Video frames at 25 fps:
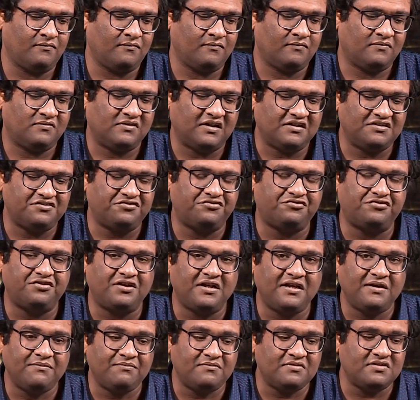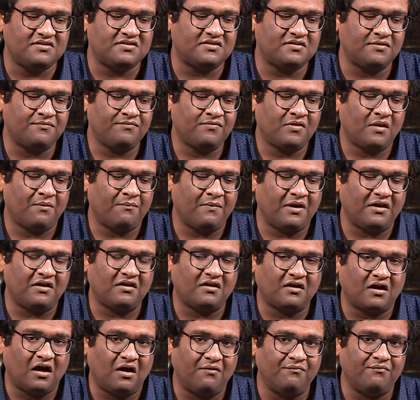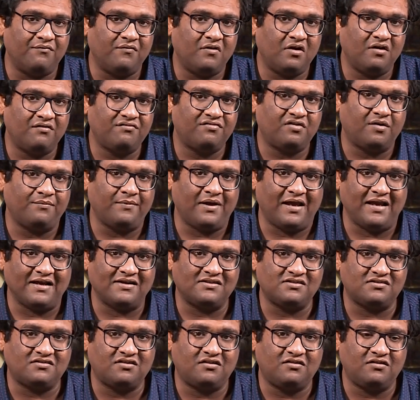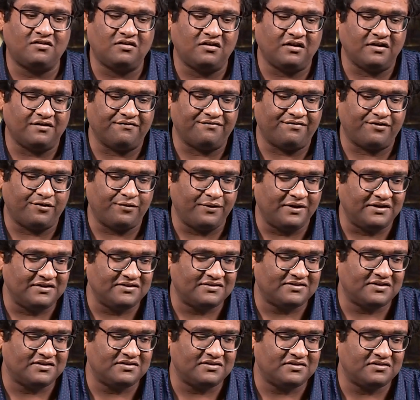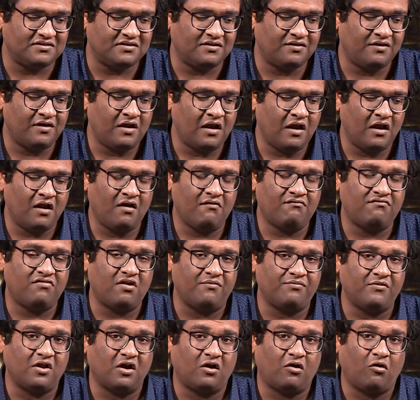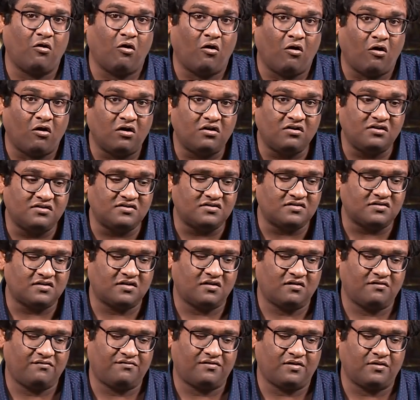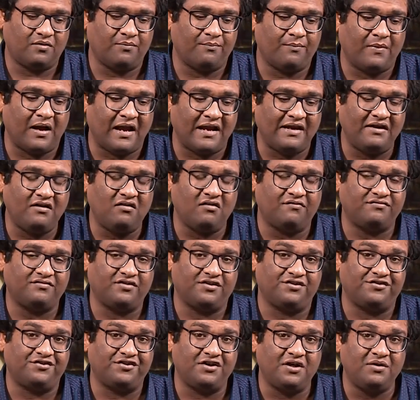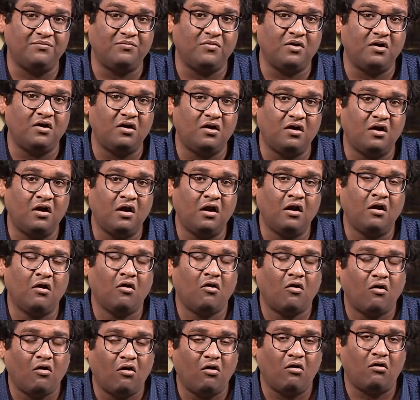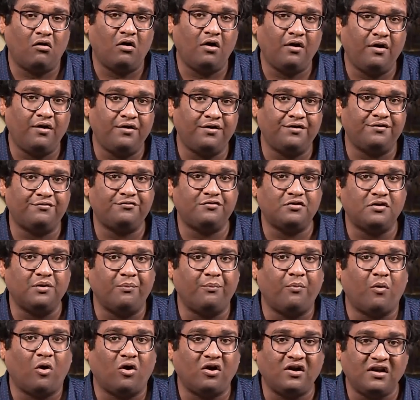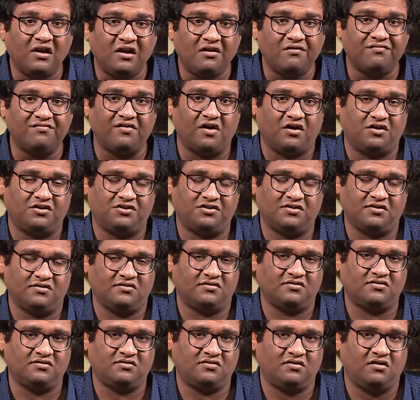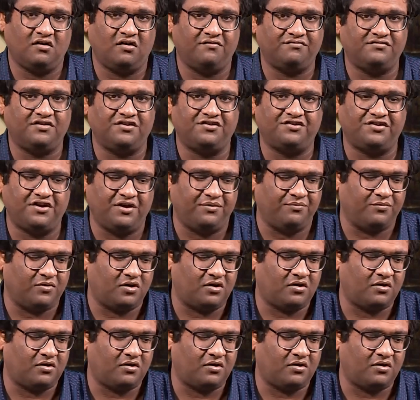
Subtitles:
Thus, dreams might come from external influences, from the gods, from the mind of the dreamer, or due to the bodily functions of the dreamer.